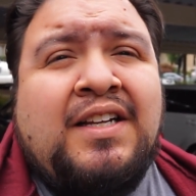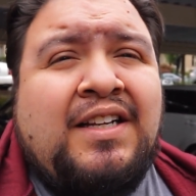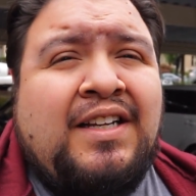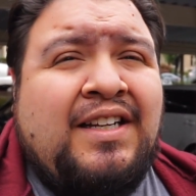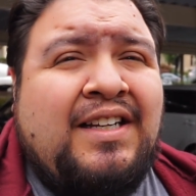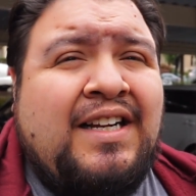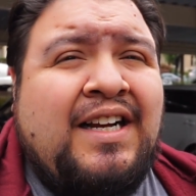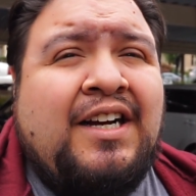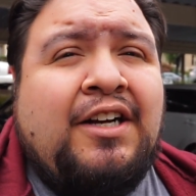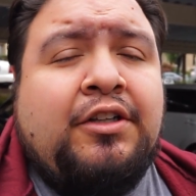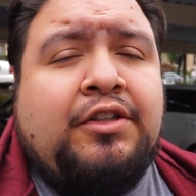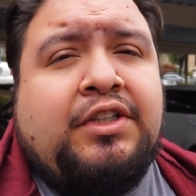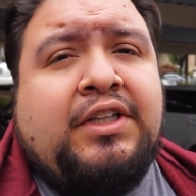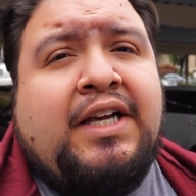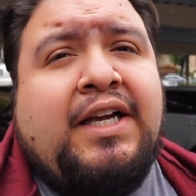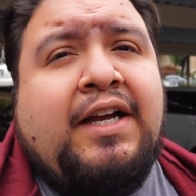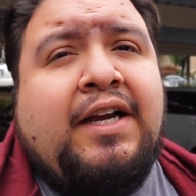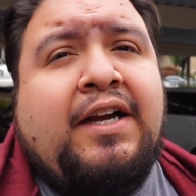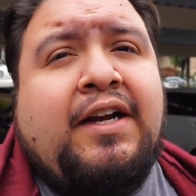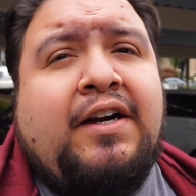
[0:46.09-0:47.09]
in
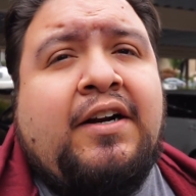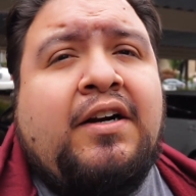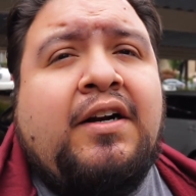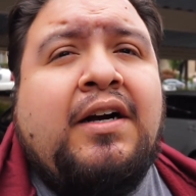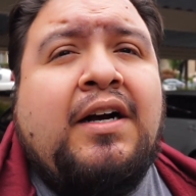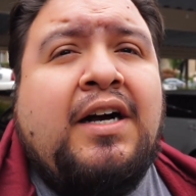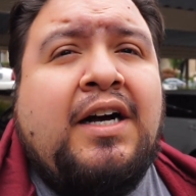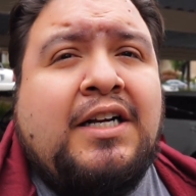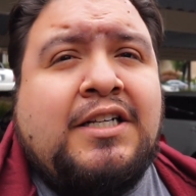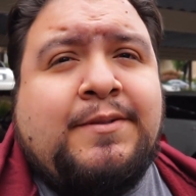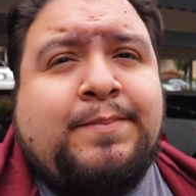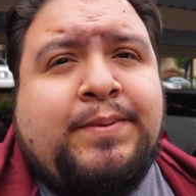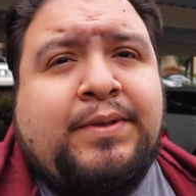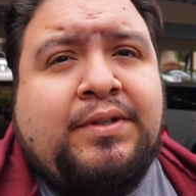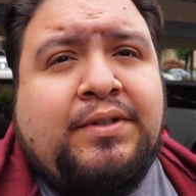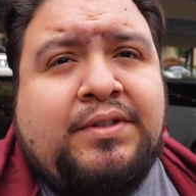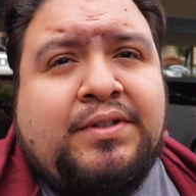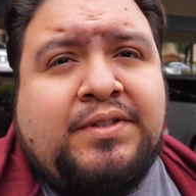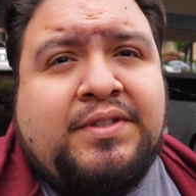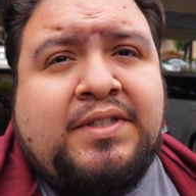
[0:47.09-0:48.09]
healthcare,
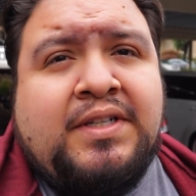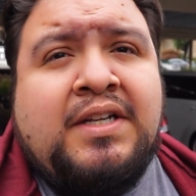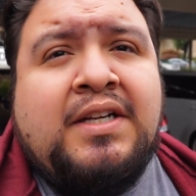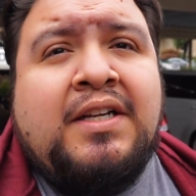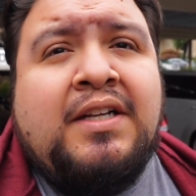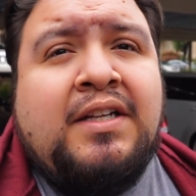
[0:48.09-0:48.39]
hospitals,